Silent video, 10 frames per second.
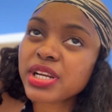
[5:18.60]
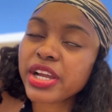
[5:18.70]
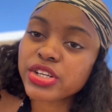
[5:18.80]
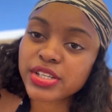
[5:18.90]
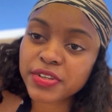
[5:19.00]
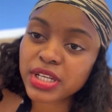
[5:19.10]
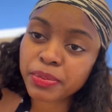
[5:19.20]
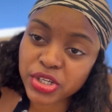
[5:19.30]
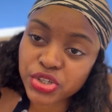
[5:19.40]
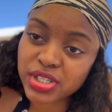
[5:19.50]
that you're definitely
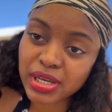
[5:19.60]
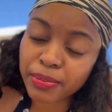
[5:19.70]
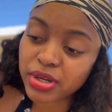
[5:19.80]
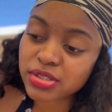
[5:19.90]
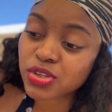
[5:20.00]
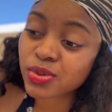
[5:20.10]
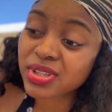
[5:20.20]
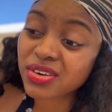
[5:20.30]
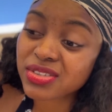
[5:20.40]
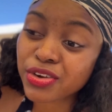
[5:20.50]
passionate about, because one
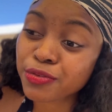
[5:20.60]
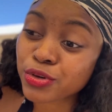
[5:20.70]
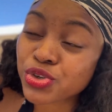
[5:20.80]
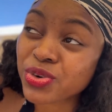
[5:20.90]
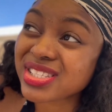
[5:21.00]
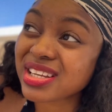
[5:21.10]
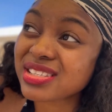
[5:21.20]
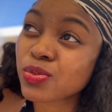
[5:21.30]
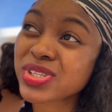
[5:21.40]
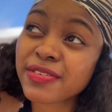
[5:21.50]
thing I'll tell you for sure is that
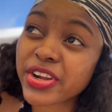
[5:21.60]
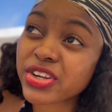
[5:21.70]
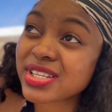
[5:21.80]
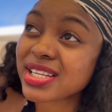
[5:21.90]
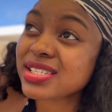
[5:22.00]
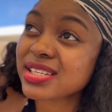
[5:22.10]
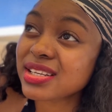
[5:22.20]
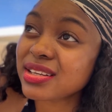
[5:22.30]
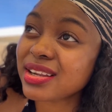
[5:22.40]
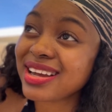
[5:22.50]
whatever you're starting
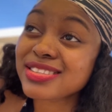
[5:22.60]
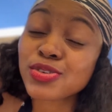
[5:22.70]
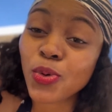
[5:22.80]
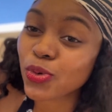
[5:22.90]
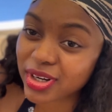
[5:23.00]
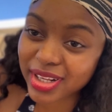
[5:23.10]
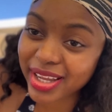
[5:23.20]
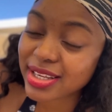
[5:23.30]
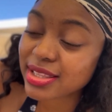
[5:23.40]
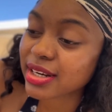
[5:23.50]
at all,
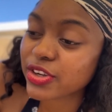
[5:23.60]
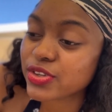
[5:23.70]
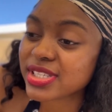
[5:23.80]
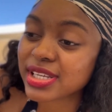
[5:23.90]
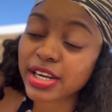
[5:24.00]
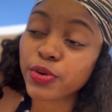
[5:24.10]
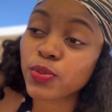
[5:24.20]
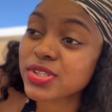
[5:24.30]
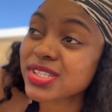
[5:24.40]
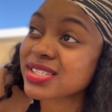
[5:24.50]
anything that you decide that you
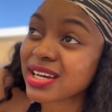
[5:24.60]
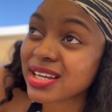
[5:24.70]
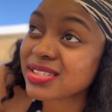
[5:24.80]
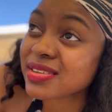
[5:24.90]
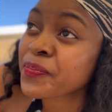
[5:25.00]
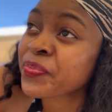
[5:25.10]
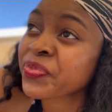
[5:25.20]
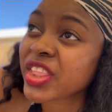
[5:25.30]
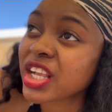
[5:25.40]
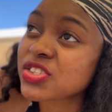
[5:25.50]
want to start,
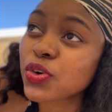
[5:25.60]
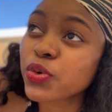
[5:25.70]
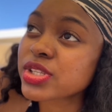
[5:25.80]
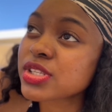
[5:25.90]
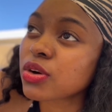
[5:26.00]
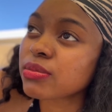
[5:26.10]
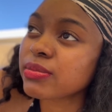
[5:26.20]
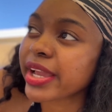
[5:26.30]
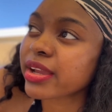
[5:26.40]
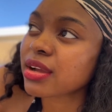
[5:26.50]
it's not going to
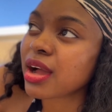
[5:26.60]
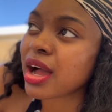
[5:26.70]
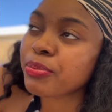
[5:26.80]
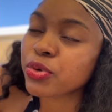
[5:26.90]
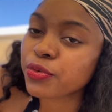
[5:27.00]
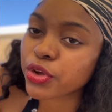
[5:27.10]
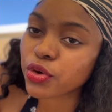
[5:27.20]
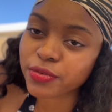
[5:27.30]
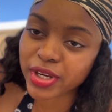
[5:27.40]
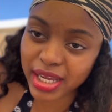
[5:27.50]
like happen for you
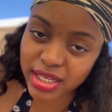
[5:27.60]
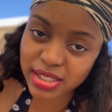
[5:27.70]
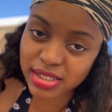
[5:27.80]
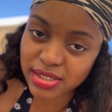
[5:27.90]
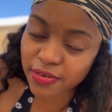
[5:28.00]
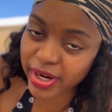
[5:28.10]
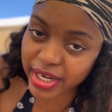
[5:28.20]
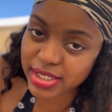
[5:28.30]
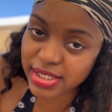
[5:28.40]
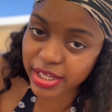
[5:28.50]
overnight,
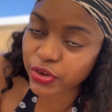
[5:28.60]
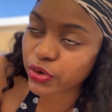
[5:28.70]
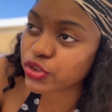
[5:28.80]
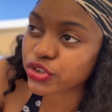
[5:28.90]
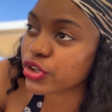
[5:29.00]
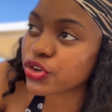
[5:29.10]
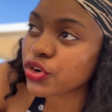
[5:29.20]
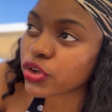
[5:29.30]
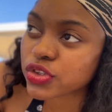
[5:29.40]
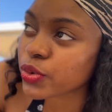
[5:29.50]
right? Like you're
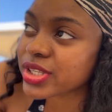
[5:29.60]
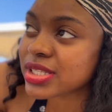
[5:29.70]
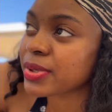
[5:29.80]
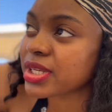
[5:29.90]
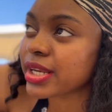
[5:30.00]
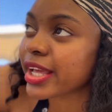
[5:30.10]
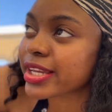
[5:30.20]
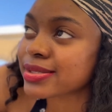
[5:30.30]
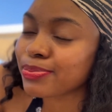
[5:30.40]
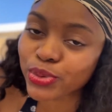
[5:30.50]
not going to be the
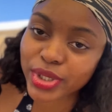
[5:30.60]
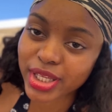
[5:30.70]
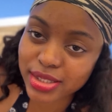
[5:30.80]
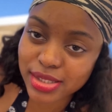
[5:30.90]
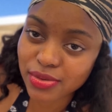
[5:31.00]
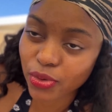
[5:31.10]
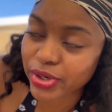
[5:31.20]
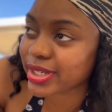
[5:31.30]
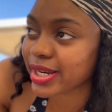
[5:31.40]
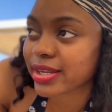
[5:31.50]
next Bill Gates or
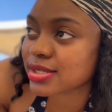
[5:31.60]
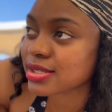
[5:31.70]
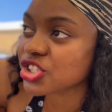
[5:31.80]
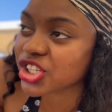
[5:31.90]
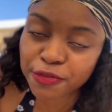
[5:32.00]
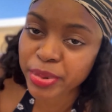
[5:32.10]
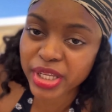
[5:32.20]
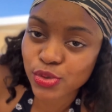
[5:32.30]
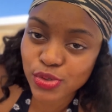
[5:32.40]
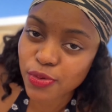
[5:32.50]
the next Jeff
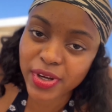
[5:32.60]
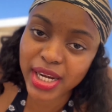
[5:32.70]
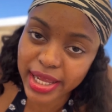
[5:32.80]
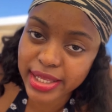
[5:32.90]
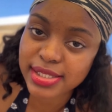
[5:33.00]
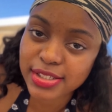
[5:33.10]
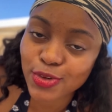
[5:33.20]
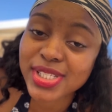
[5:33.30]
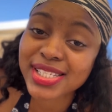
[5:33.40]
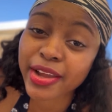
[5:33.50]
Bezos overnight. It's
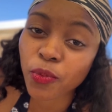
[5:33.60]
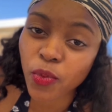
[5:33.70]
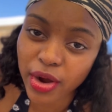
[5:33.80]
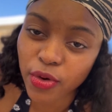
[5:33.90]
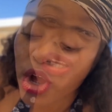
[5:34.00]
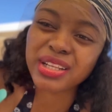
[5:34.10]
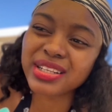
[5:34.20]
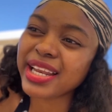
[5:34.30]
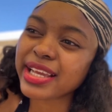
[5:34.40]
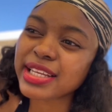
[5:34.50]
going to take a while.
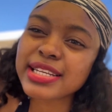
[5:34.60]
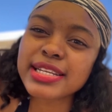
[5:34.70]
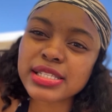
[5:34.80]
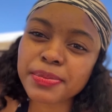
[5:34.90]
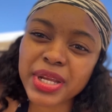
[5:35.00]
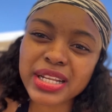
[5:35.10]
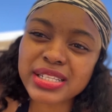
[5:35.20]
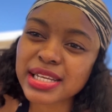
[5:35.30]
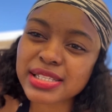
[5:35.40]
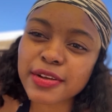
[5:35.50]
Like there needs to be a
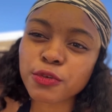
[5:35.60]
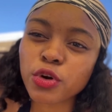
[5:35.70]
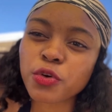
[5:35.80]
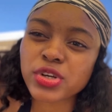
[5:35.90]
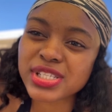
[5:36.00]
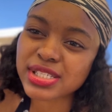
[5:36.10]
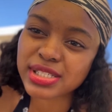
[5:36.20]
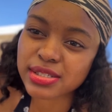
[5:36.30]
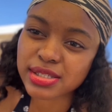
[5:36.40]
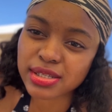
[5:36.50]
certain level of
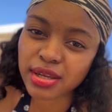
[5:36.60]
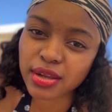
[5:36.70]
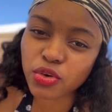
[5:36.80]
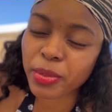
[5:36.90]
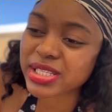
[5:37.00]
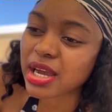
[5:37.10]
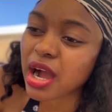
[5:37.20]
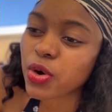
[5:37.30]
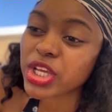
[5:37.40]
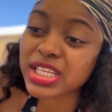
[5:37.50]
consistency, no matter
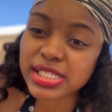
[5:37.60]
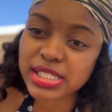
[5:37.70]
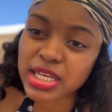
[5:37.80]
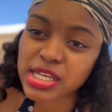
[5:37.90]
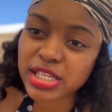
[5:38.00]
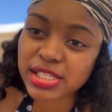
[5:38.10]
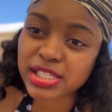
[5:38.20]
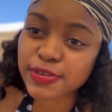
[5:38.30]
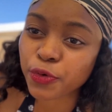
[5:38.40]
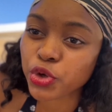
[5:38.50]
how easy it
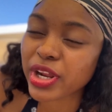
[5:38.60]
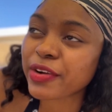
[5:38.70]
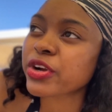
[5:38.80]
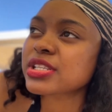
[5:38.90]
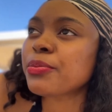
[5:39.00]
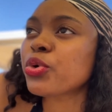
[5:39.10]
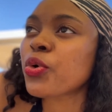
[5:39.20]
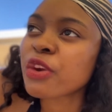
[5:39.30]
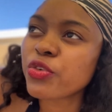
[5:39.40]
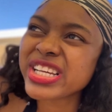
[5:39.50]
is for you. Like for example,
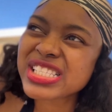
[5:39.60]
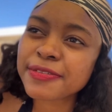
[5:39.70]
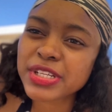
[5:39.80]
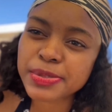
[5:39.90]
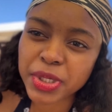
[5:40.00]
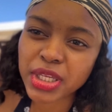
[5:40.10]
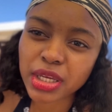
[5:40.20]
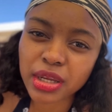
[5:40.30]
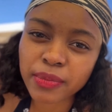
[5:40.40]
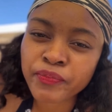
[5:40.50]
relatively
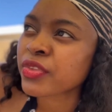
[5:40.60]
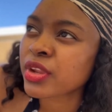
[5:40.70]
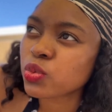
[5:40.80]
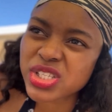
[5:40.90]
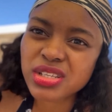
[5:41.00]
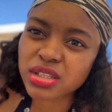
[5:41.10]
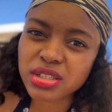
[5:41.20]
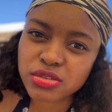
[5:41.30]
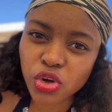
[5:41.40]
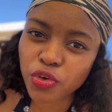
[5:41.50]
speaking, Wizkid
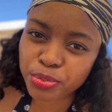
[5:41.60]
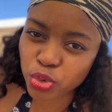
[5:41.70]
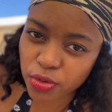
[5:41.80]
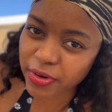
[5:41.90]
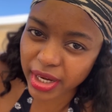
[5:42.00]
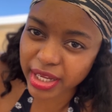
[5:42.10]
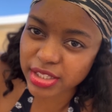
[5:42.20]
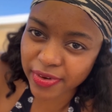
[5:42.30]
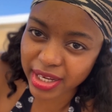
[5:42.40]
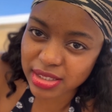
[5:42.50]
sort of blew
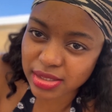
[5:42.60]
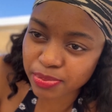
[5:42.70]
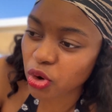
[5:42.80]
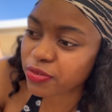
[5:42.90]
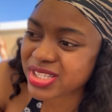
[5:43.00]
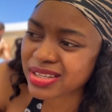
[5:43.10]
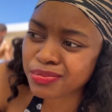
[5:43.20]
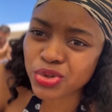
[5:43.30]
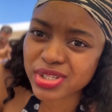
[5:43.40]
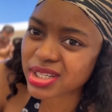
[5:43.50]
overnight, right? But obviously
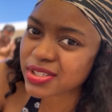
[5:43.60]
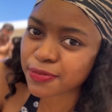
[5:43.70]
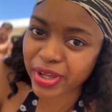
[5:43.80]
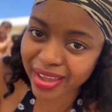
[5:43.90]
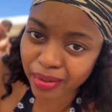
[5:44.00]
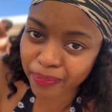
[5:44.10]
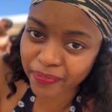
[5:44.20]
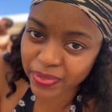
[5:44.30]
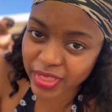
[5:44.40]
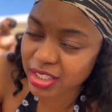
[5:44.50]
music is for him.
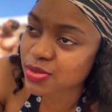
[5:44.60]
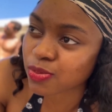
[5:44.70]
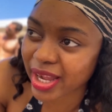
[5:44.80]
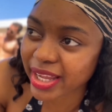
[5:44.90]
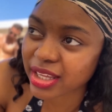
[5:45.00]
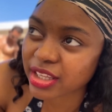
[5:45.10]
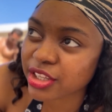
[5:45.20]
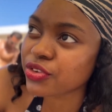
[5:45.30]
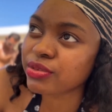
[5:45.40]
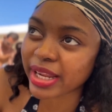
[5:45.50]
That's why
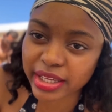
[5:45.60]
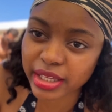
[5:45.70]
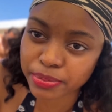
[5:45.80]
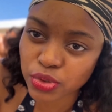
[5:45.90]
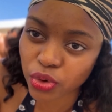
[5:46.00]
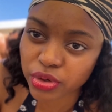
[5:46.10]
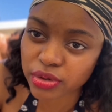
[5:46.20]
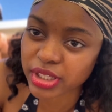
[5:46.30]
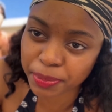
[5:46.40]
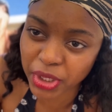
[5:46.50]
he like kept on
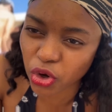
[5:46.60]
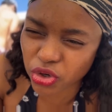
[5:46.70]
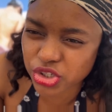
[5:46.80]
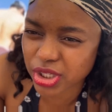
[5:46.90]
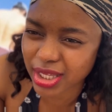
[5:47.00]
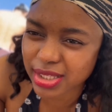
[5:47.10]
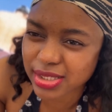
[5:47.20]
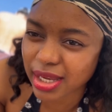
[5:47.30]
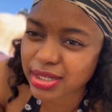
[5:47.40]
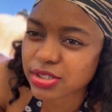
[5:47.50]
keeping on jiggets,
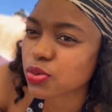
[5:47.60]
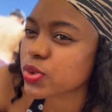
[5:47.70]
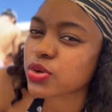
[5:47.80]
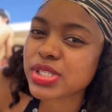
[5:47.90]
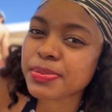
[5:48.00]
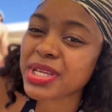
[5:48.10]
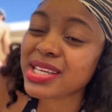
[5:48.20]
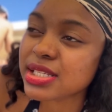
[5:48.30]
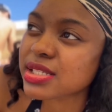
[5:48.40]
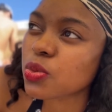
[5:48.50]
and it's always going to be
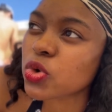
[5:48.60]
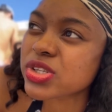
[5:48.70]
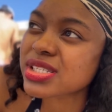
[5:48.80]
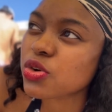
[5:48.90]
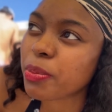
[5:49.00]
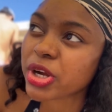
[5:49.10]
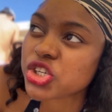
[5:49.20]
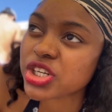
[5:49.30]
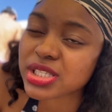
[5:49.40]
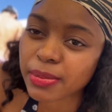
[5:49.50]
easy once you're
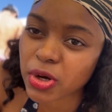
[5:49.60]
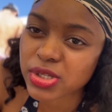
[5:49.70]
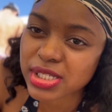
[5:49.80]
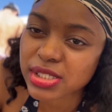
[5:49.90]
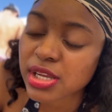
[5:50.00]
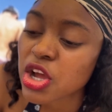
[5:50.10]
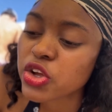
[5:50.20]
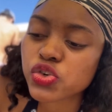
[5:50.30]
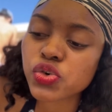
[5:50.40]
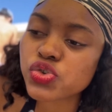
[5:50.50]
passionate about it.
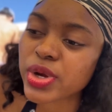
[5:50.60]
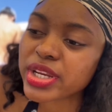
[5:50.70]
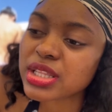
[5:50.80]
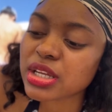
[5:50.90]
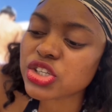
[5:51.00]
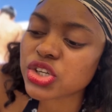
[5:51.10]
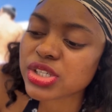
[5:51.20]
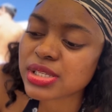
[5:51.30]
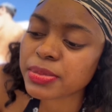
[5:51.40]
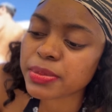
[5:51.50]
So don't do anything
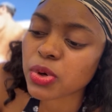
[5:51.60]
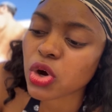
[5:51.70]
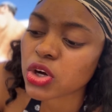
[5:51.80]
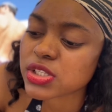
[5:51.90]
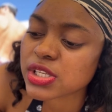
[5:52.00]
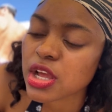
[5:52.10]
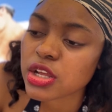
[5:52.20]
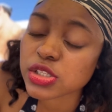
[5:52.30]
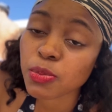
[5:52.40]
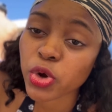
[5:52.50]
just simply because
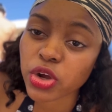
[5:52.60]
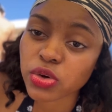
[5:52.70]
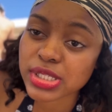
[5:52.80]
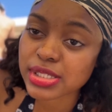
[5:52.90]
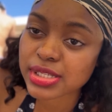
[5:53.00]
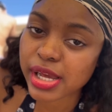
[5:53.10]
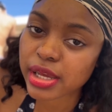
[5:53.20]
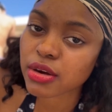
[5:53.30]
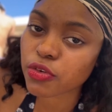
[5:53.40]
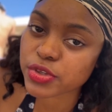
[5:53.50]
someone else is
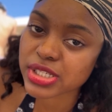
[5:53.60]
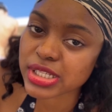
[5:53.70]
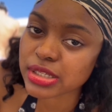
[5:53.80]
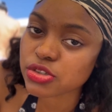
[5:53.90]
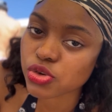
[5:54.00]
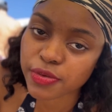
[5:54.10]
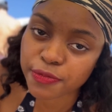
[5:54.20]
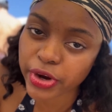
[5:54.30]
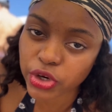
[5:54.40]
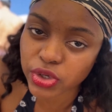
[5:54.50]
like obviously doing
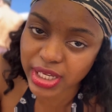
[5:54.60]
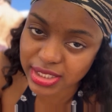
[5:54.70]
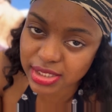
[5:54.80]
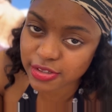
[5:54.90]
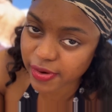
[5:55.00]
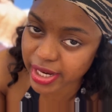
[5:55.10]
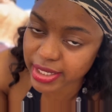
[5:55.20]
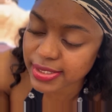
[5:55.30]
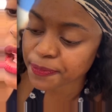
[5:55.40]
very good at it, right?